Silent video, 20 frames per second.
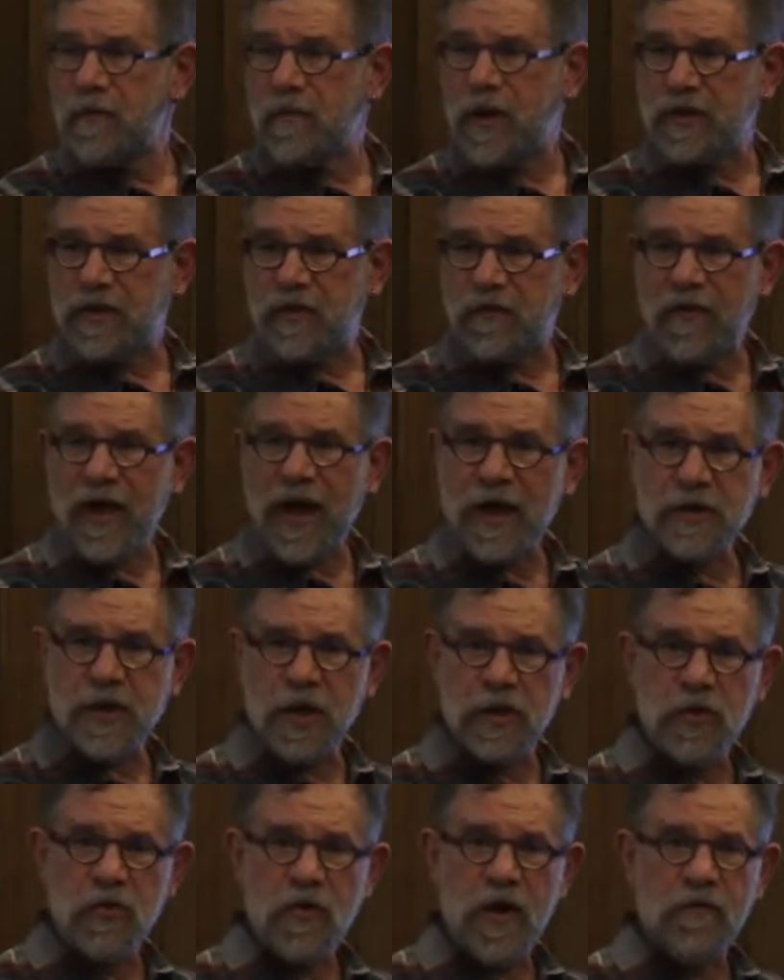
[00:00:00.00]
But the fact
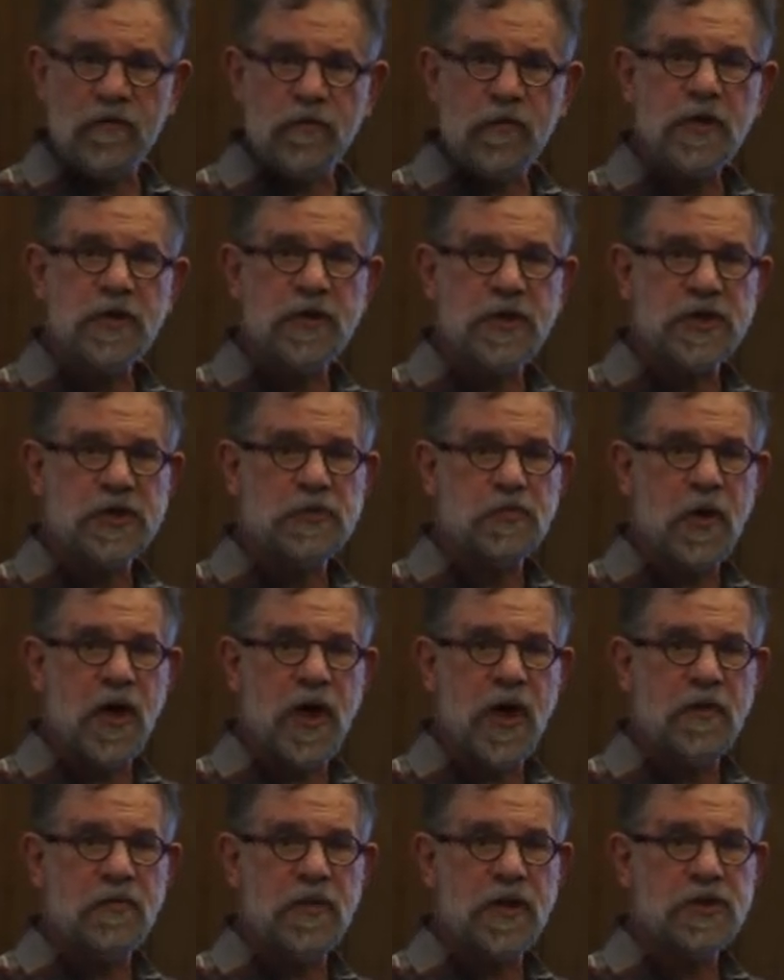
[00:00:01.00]
that you have written a
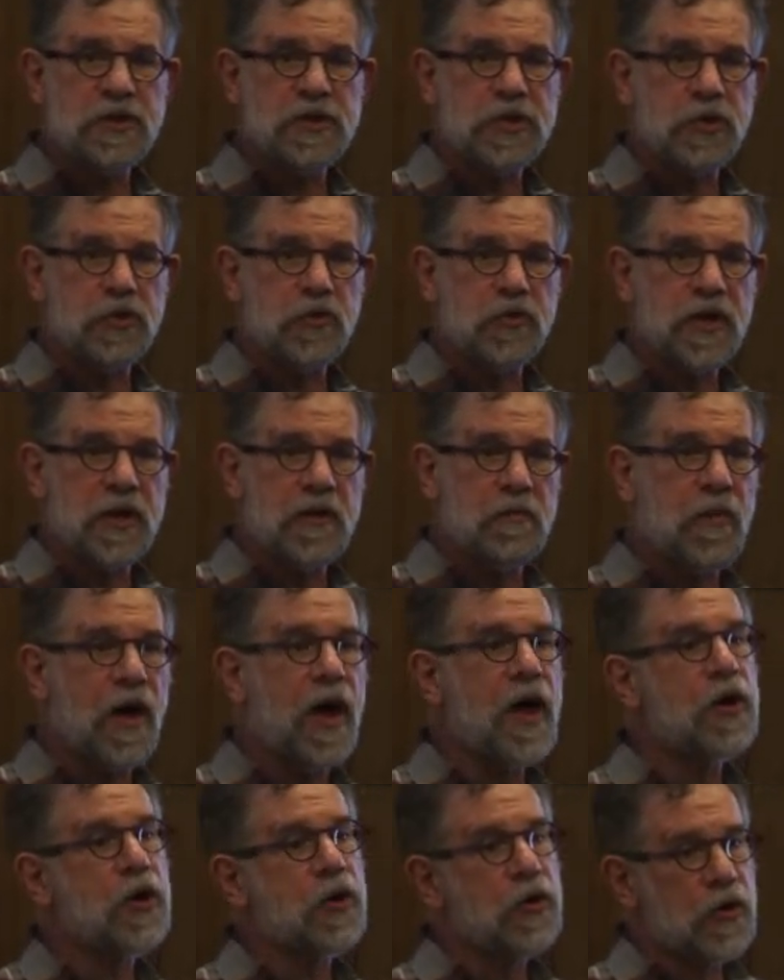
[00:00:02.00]
spy means that you can
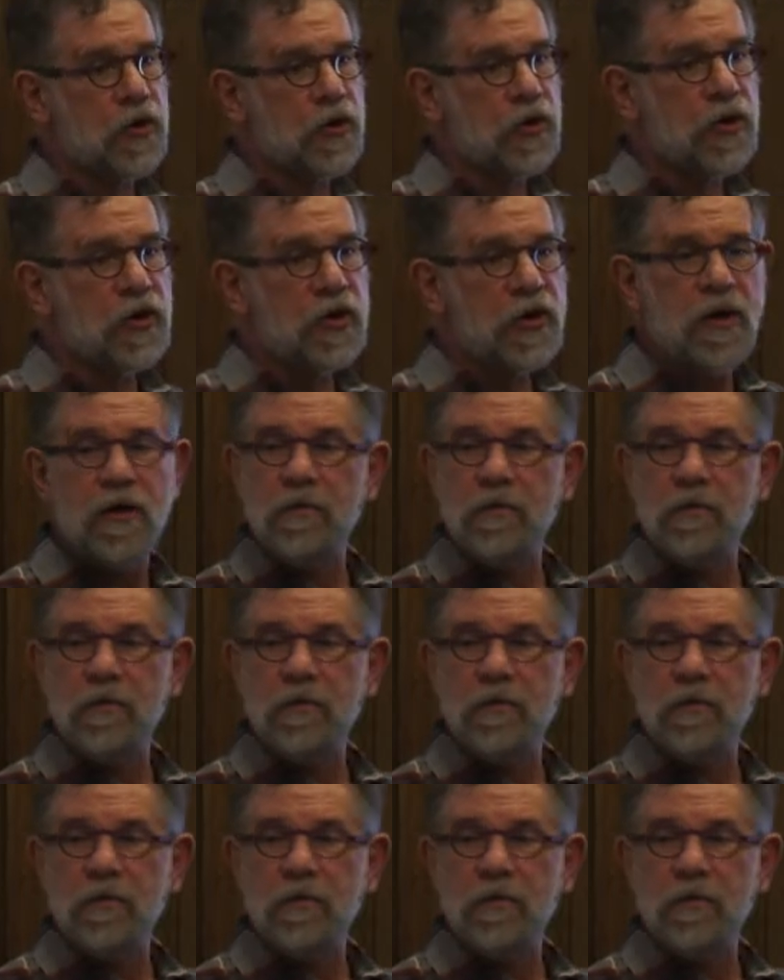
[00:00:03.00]
monitor